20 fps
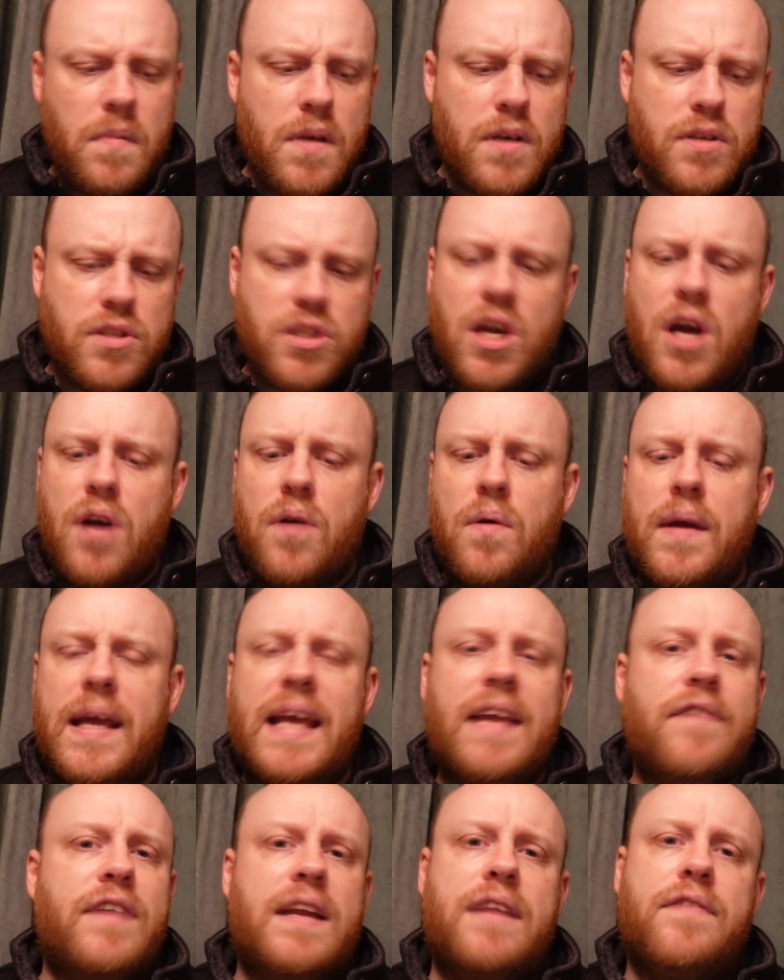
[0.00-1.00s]
So
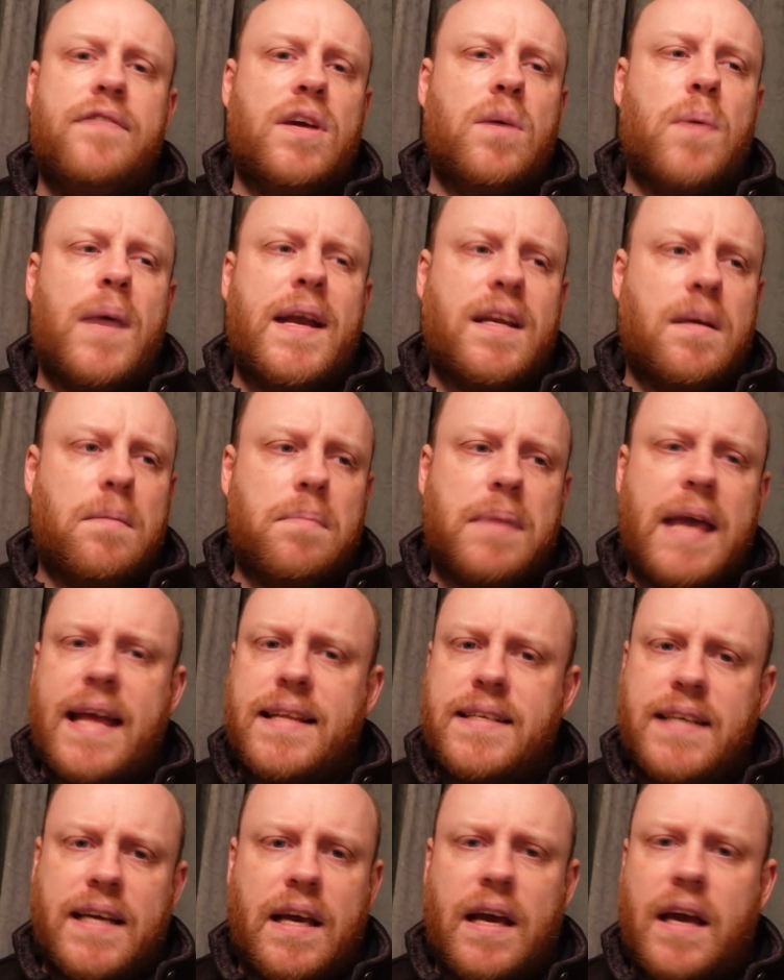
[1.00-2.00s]
even if you end up
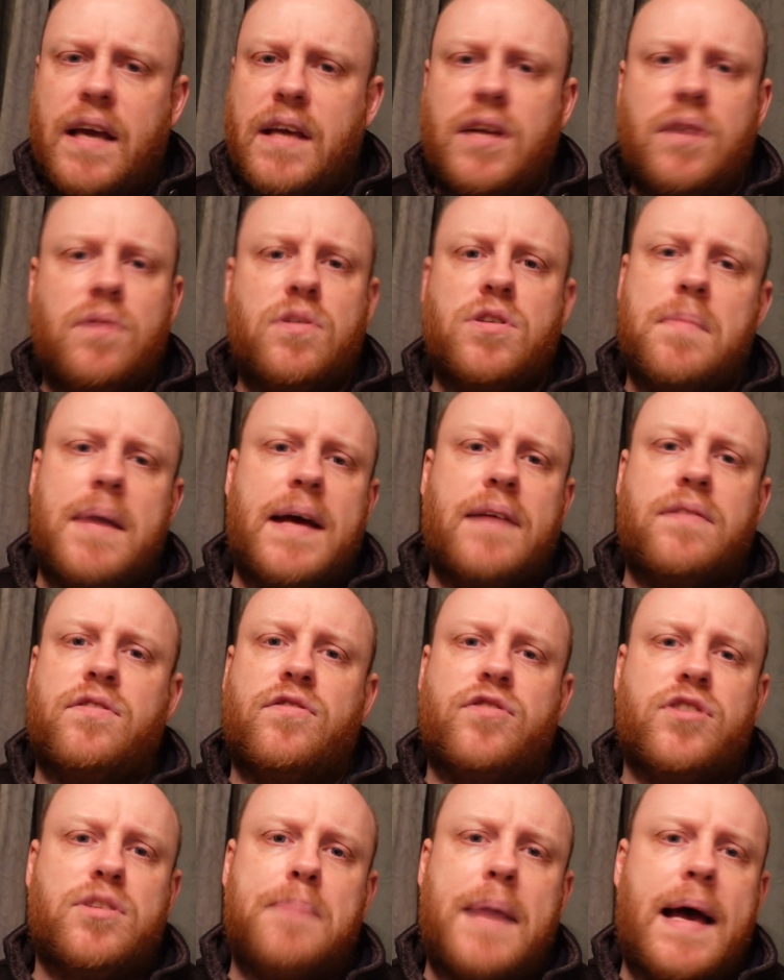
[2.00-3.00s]
getting a huge amount of
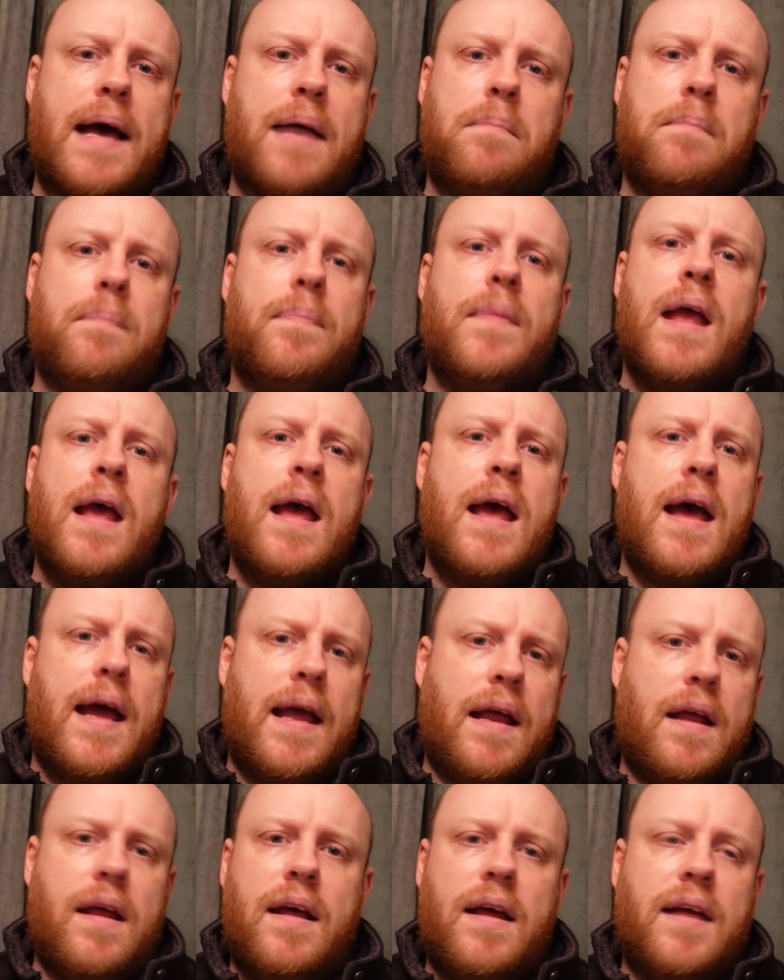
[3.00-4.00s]
spam
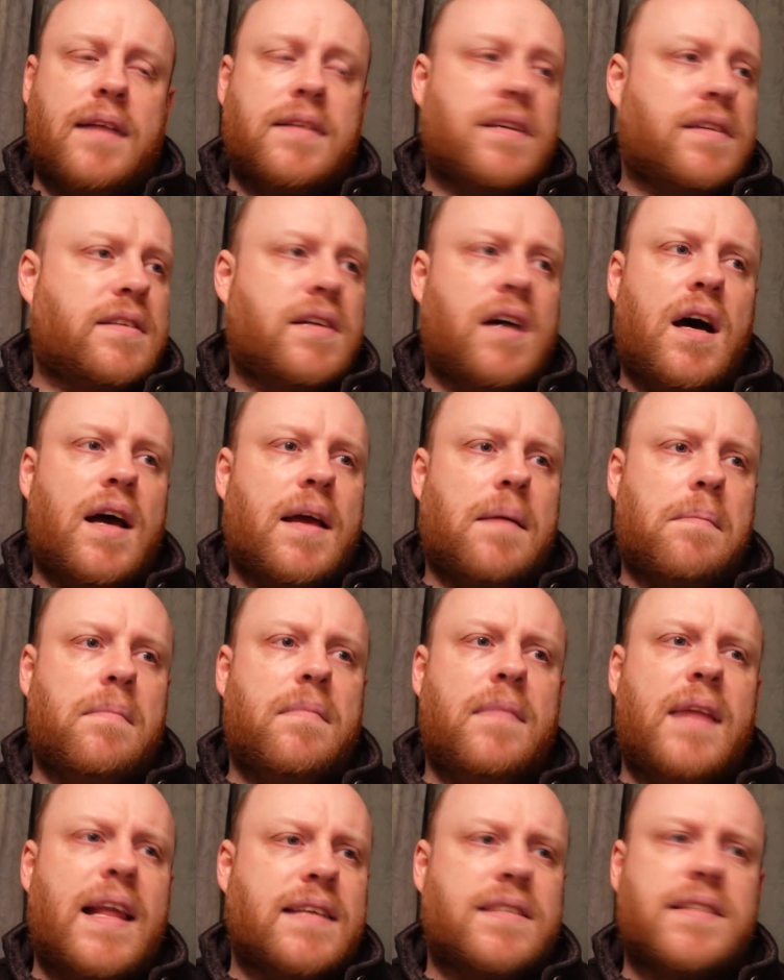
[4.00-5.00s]
at a
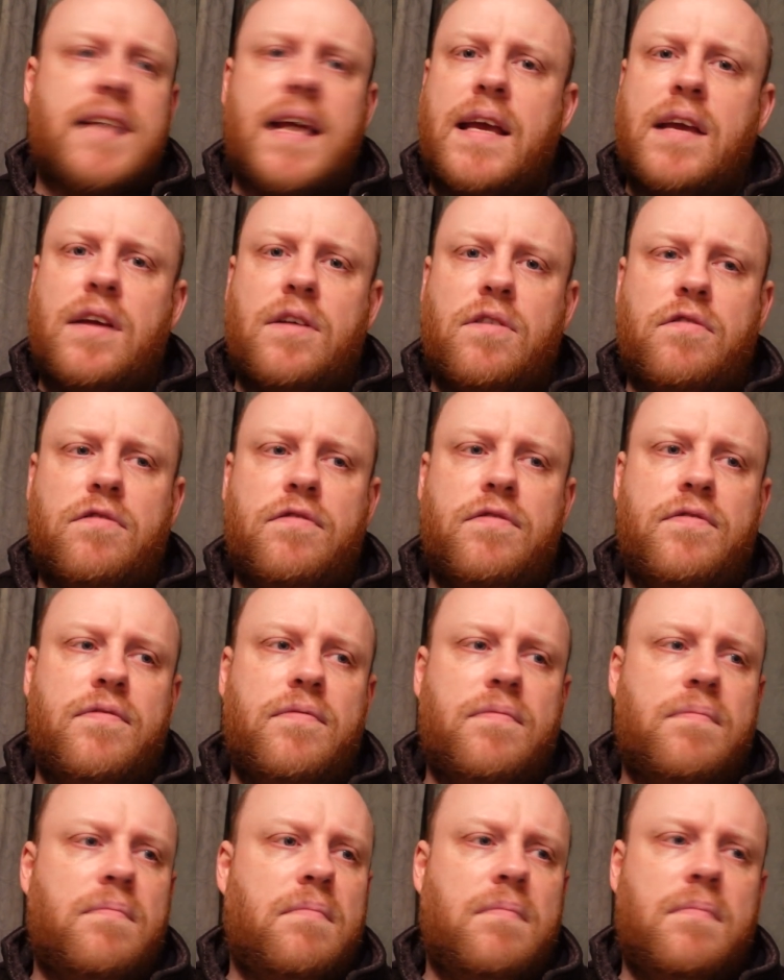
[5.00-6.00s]
time, let's say you've
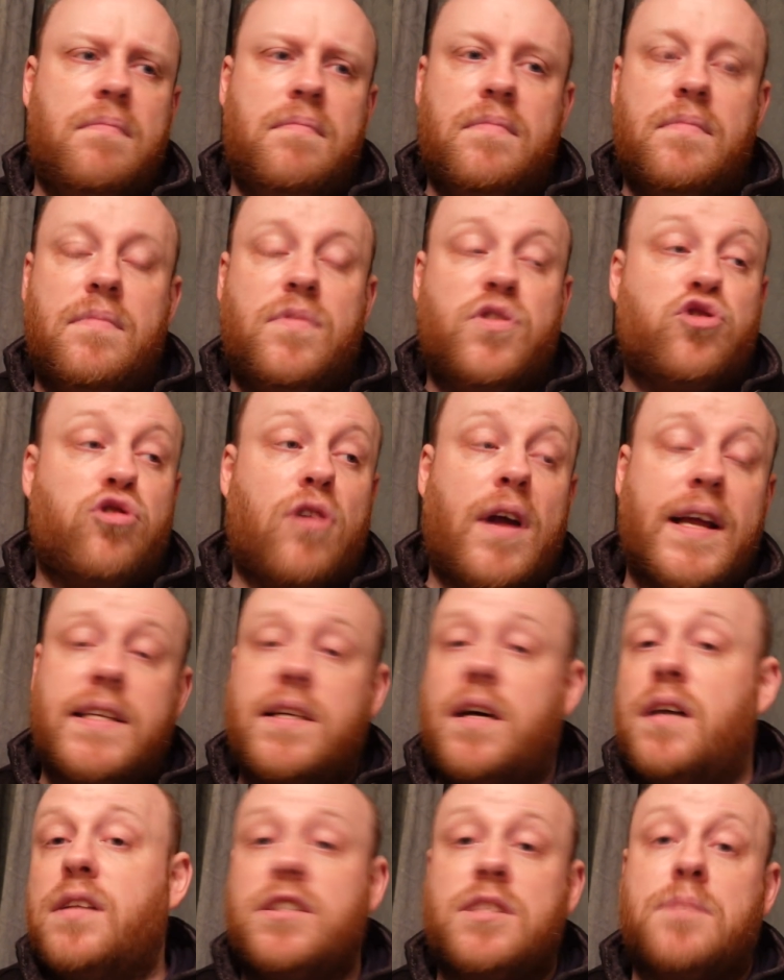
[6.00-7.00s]
tried
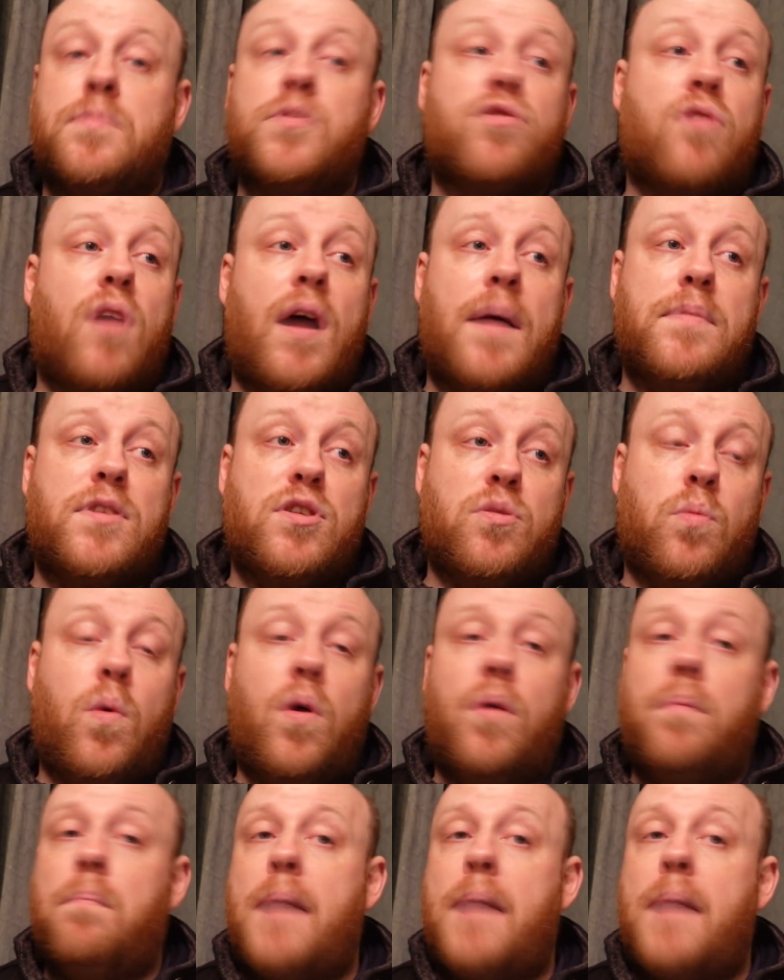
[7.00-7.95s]
to unsubscribe to one